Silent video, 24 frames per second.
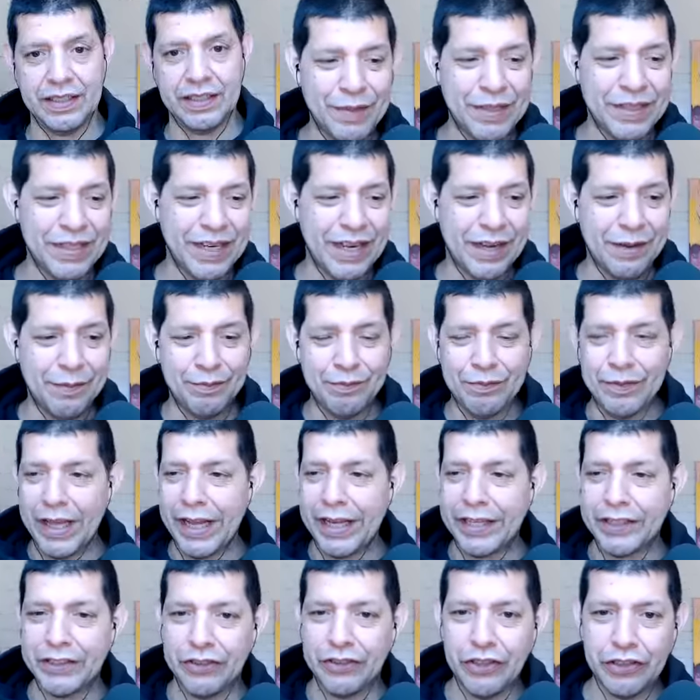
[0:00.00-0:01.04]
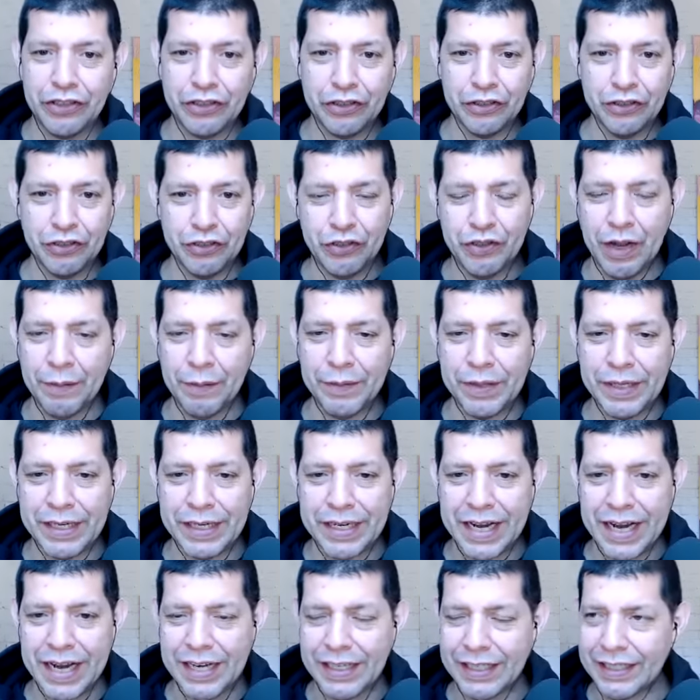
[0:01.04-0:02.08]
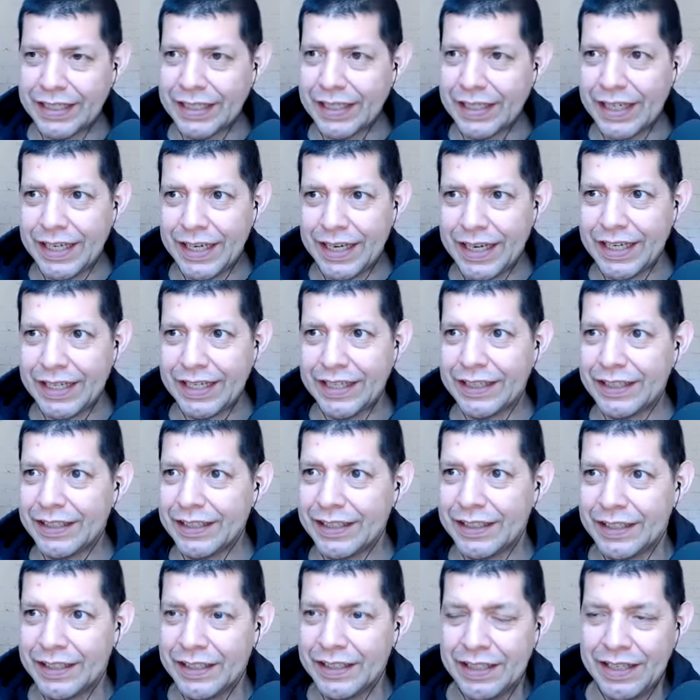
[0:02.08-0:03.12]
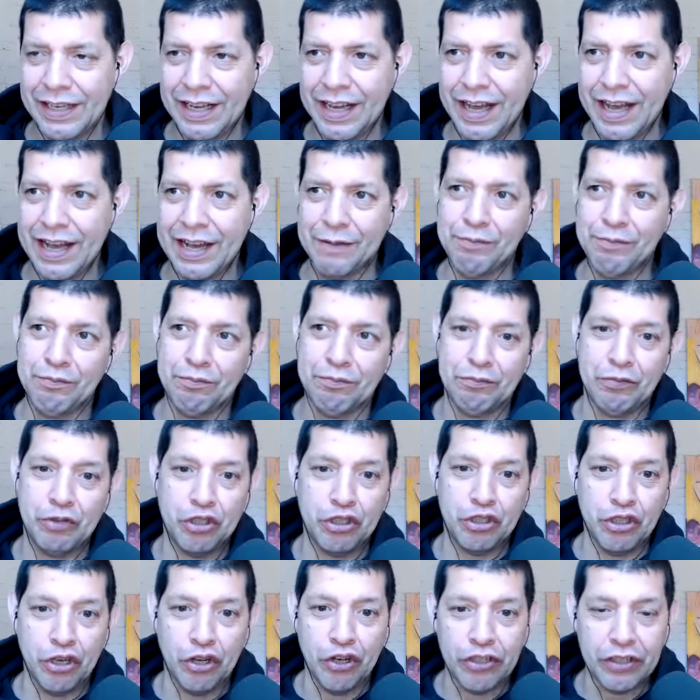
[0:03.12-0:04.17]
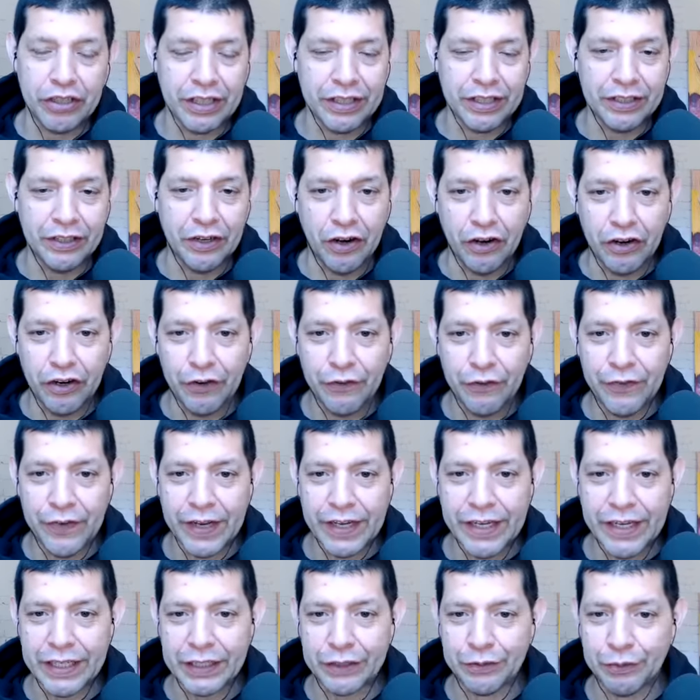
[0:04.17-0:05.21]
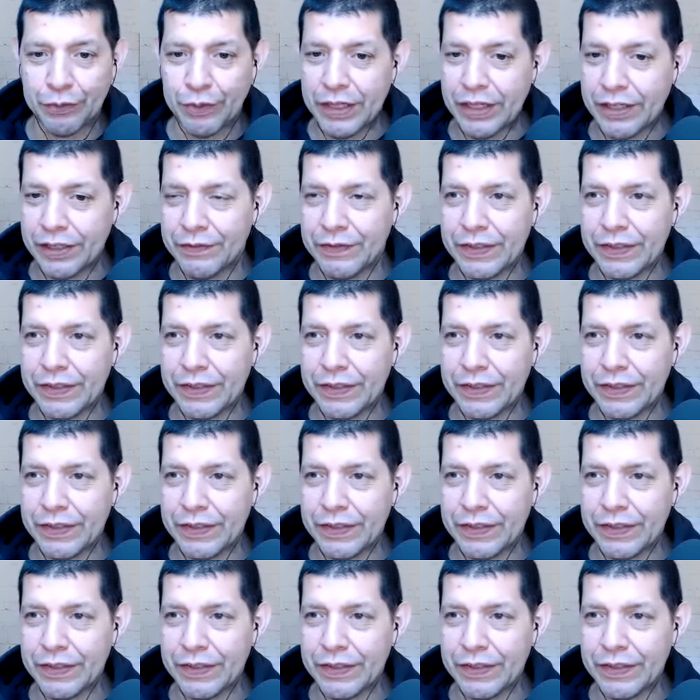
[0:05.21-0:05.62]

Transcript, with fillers: mean, I'm next door to you. I'm in Canada, and I'm shocked and horrified as well